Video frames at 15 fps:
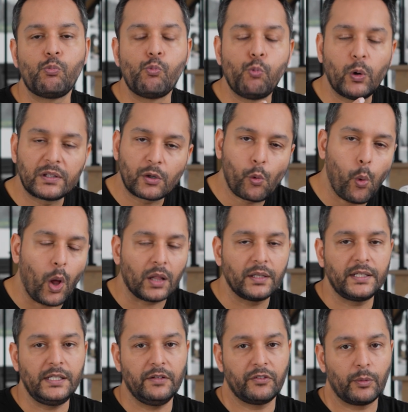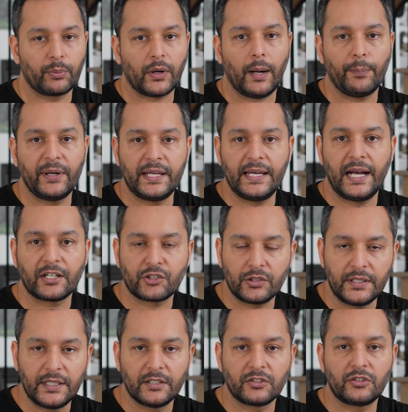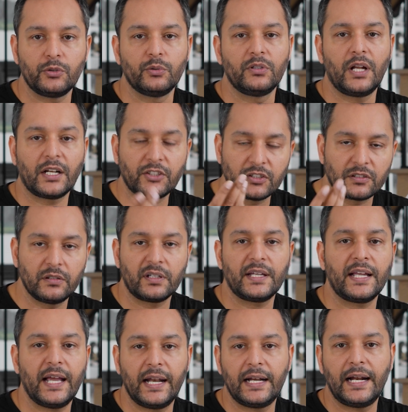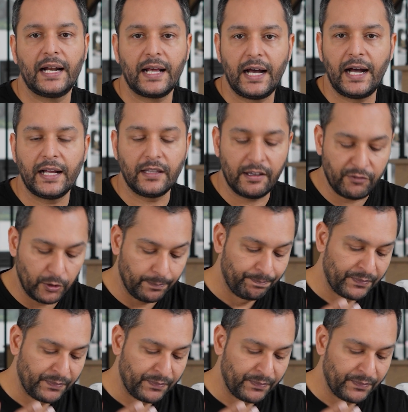what the quality of the property actually is too, not just looking at it at a high level.